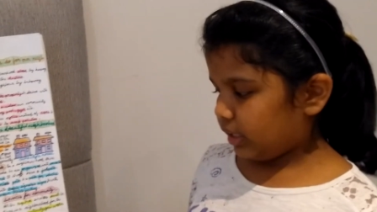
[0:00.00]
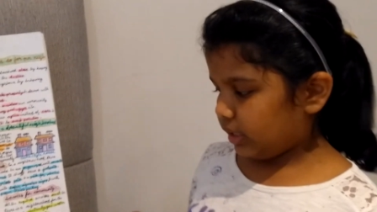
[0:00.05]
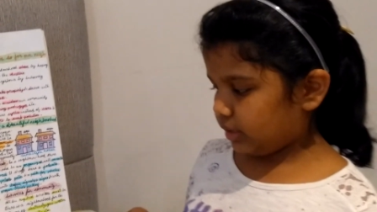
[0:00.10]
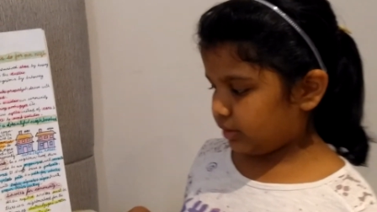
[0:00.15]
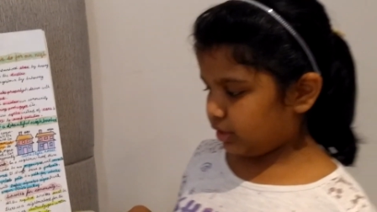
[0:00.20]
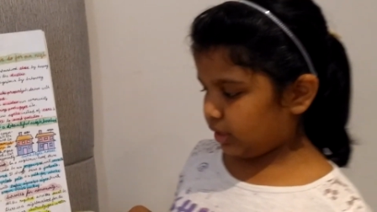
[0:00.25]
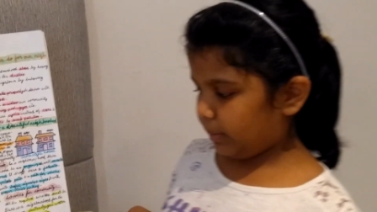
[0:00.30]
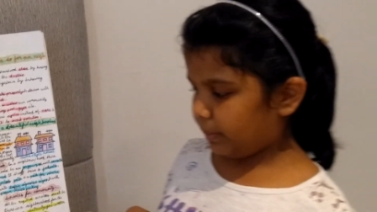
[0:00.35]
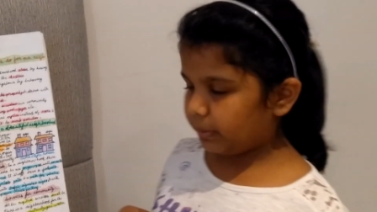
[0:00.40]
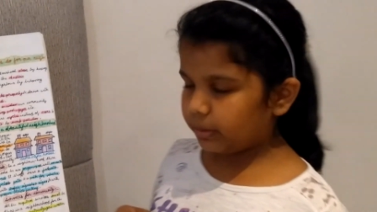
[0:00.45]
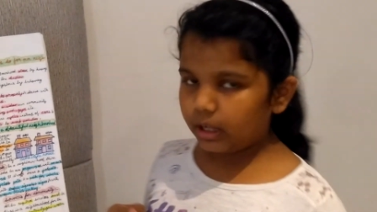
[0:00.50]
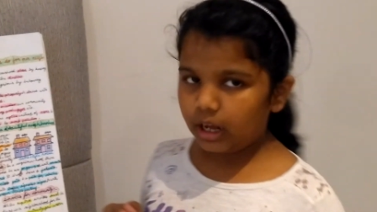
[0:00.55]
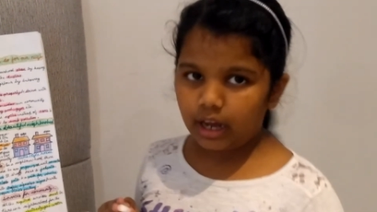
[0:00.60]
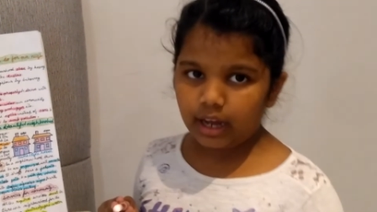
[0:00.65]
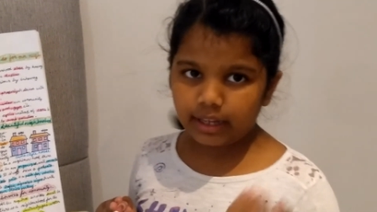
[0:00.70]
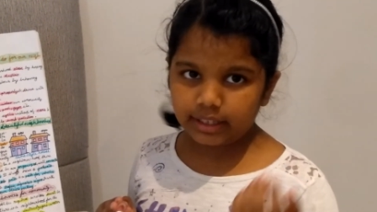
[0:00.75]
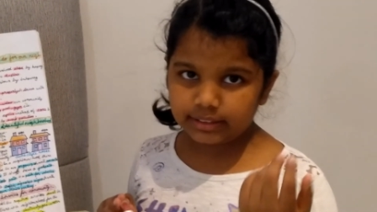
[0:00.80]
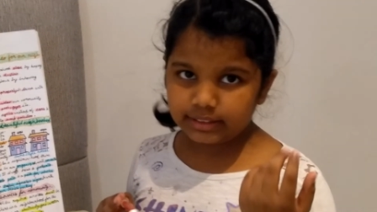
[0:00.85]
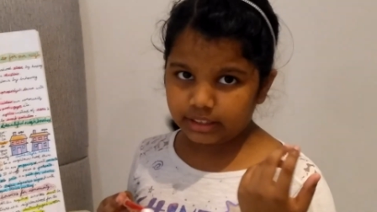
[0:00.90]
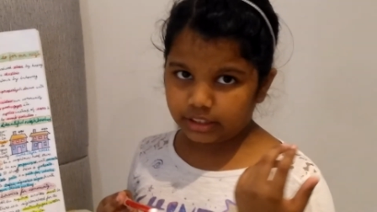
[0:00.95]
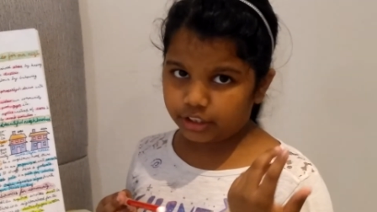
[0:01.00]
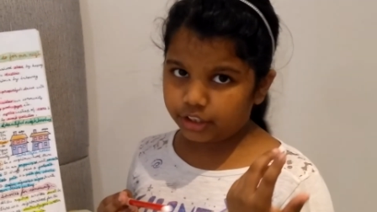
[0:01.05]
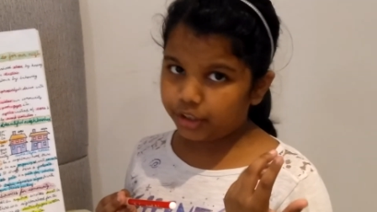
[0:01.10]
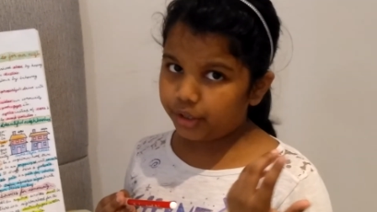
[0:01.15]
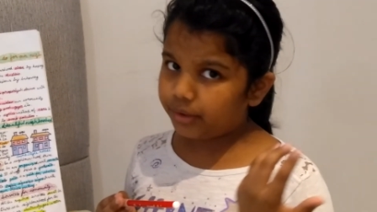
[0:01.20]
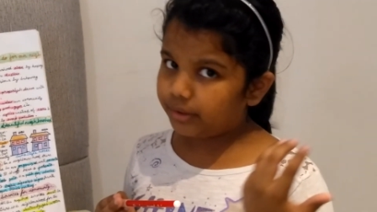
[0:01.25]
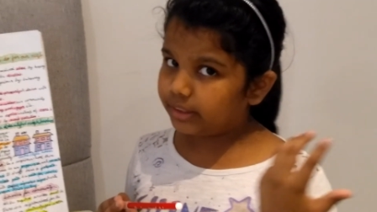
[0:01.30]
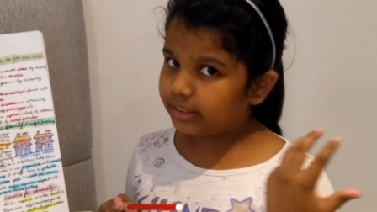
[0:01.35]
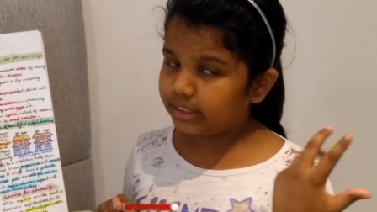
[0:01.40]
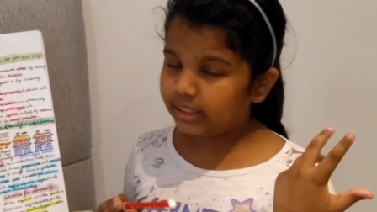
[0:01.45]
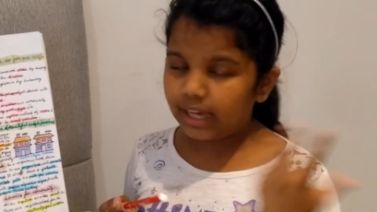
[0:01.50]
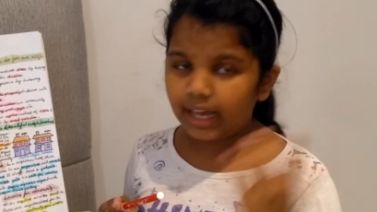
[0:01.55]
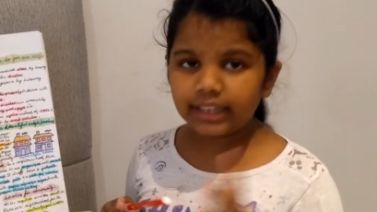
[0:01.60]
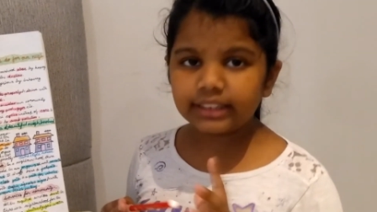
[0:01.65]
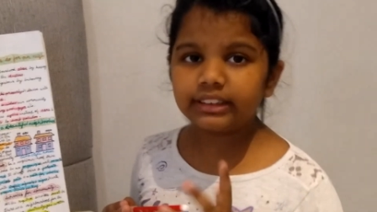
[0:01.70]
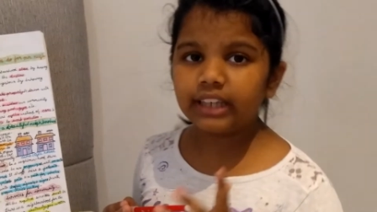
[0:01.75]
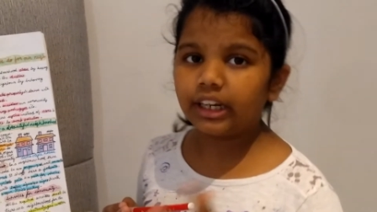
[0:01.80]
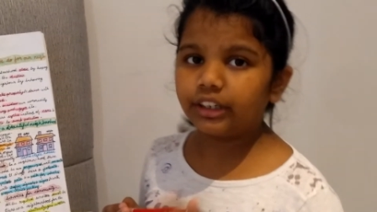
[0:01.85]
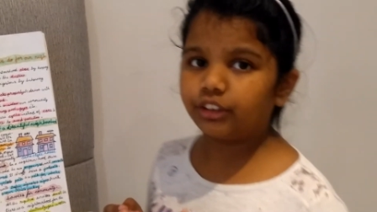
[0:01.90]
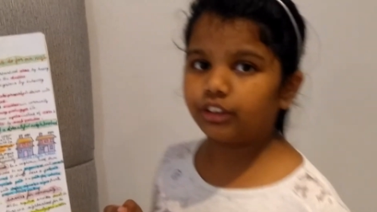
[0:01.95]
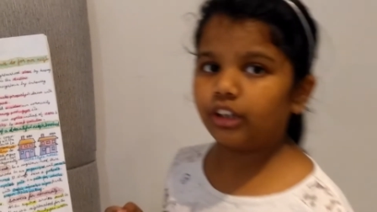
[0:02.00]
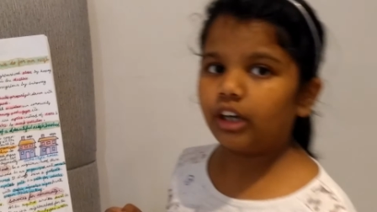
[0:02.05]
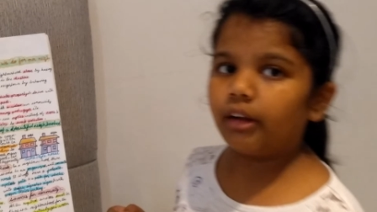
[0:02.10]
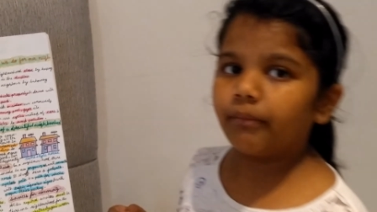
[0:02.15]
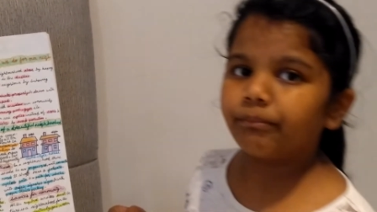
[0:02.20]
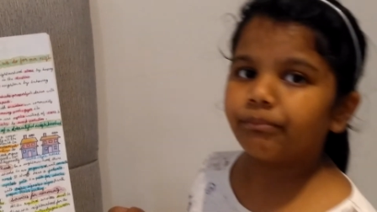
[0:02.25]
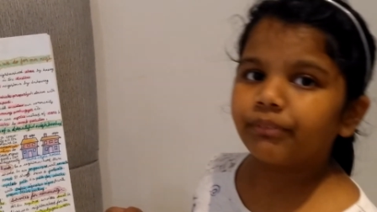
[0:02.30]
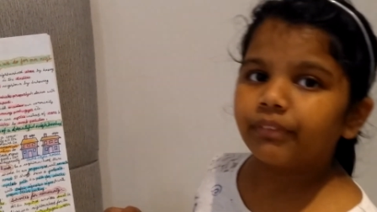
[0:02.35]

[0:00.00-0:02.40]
supply, security, etc.